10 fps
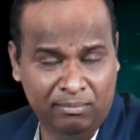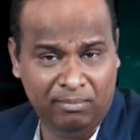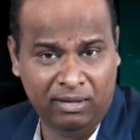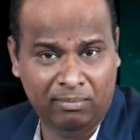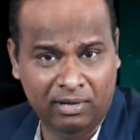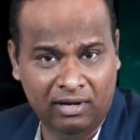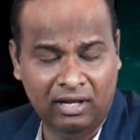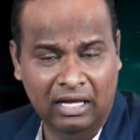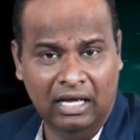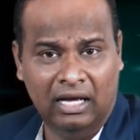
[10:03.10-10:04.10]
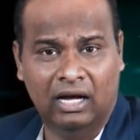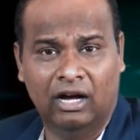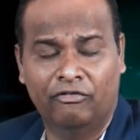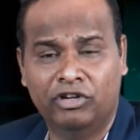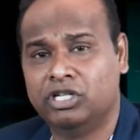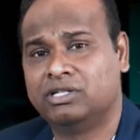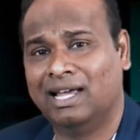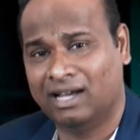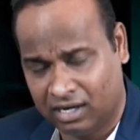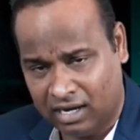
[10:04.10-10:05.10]
people, which is
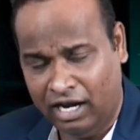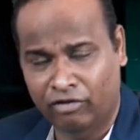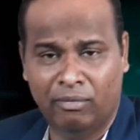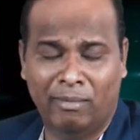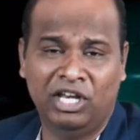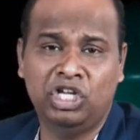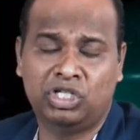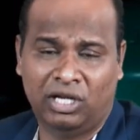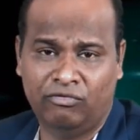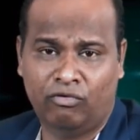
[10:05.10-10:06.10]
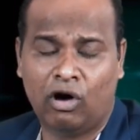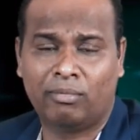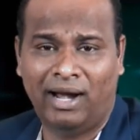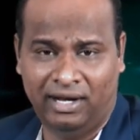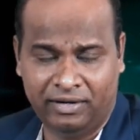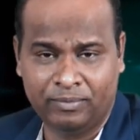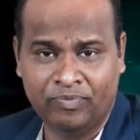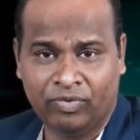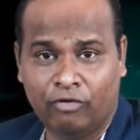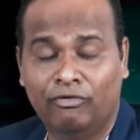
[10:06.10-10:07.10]
like a kind of a money chain, chain format
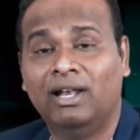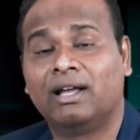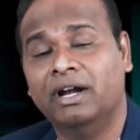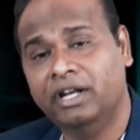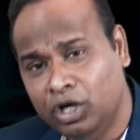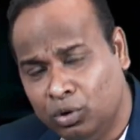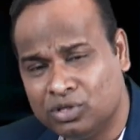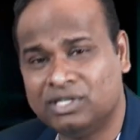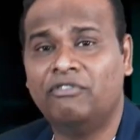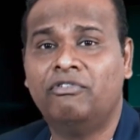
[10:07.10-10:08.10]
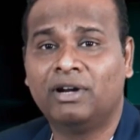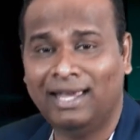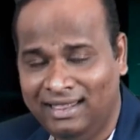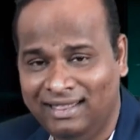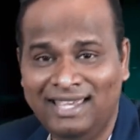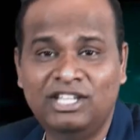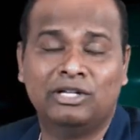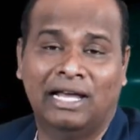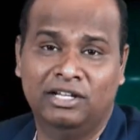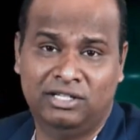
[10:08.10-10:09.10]
will continue to suffer in these
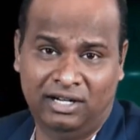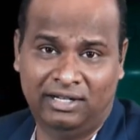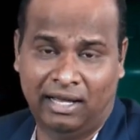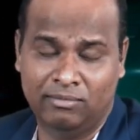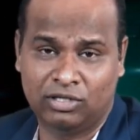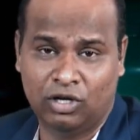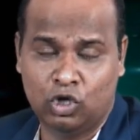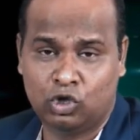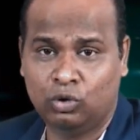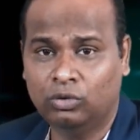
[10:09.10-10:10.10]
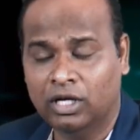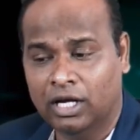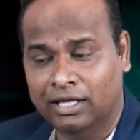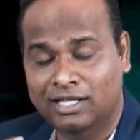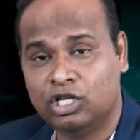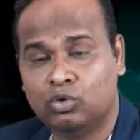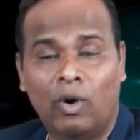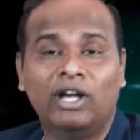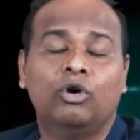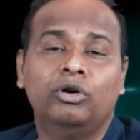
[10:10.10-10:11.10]
challenging times. So this is
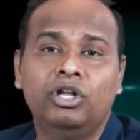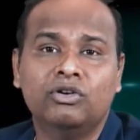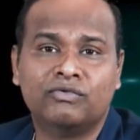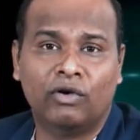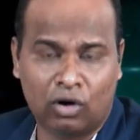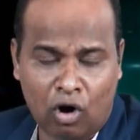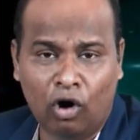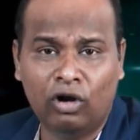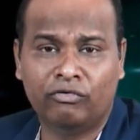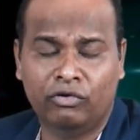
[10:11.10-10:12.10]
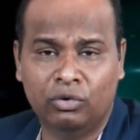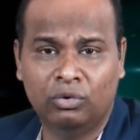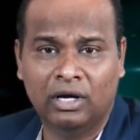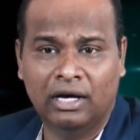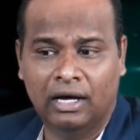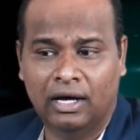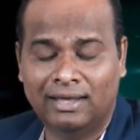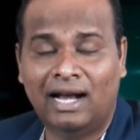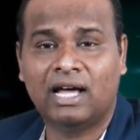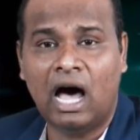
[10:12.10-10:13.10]
one good news for all of you,
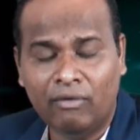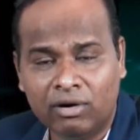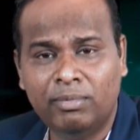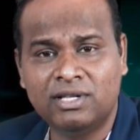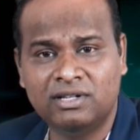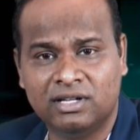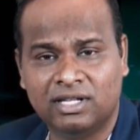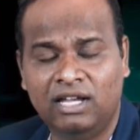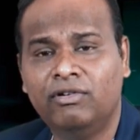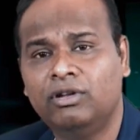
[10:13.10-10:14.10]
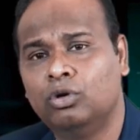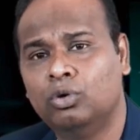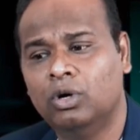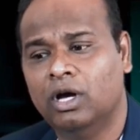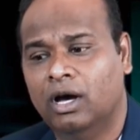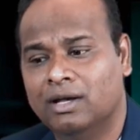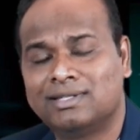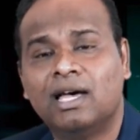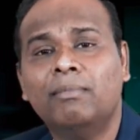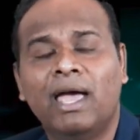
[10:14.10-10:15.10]
that our business, even though
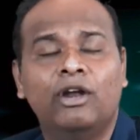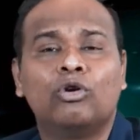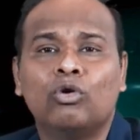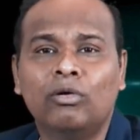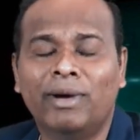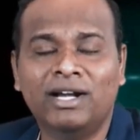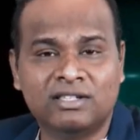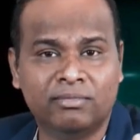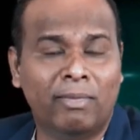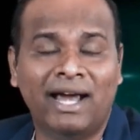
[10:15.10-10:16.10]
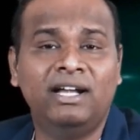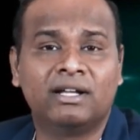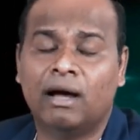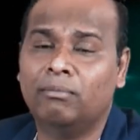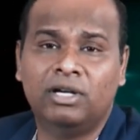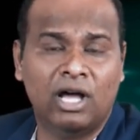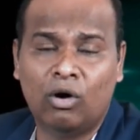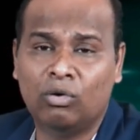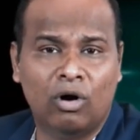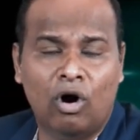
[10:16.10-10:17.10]
some enrollments might come
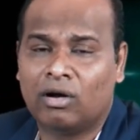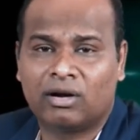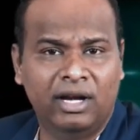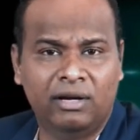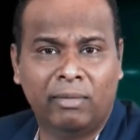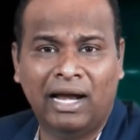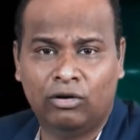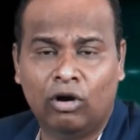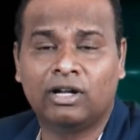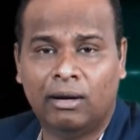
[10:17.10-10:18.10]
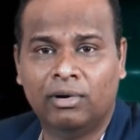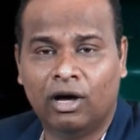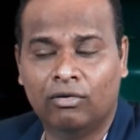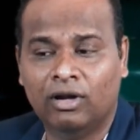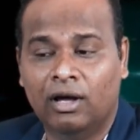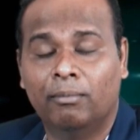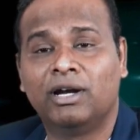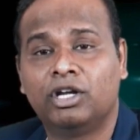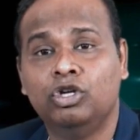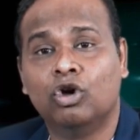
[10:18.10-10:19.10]
down or it might not come down,
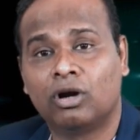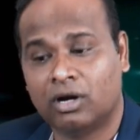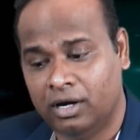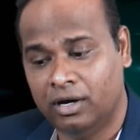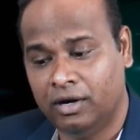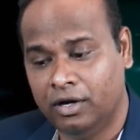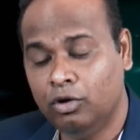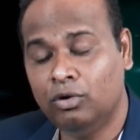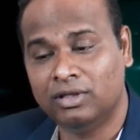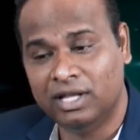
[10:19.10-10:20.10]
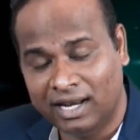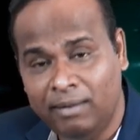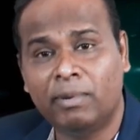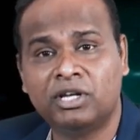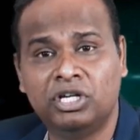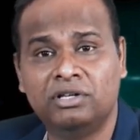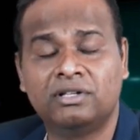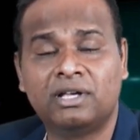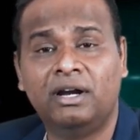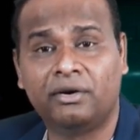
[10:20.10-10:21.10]
but your the repurchases
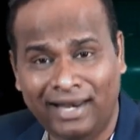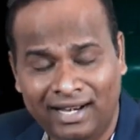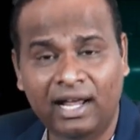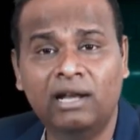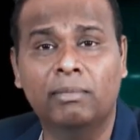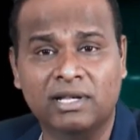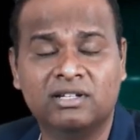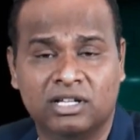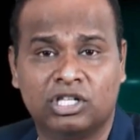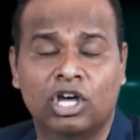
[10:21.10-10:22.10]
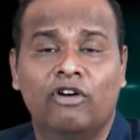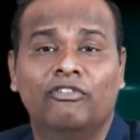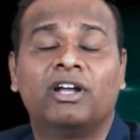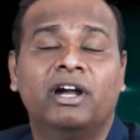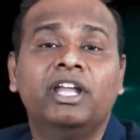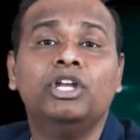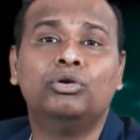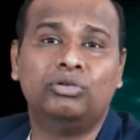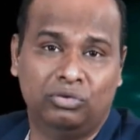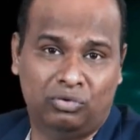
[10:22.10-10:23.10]
and retail business will continue
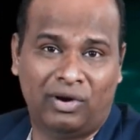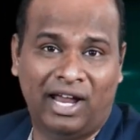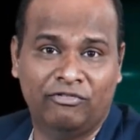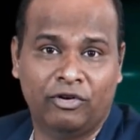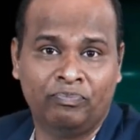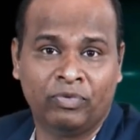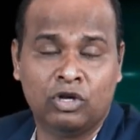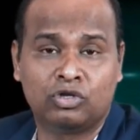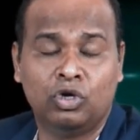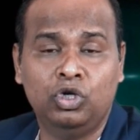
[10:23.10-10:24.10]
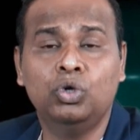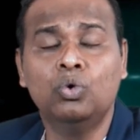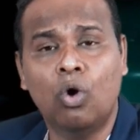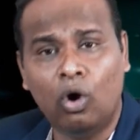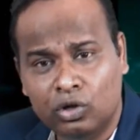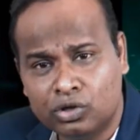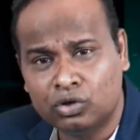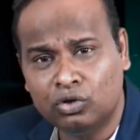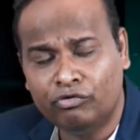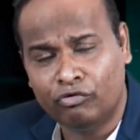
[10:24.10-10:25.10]
to thrive. So you
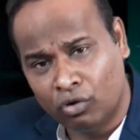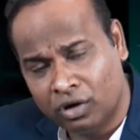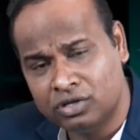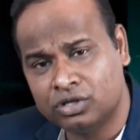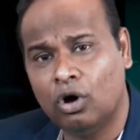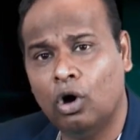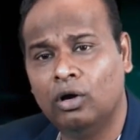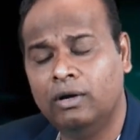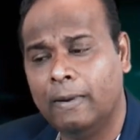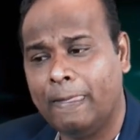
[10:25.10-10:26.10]
also focus on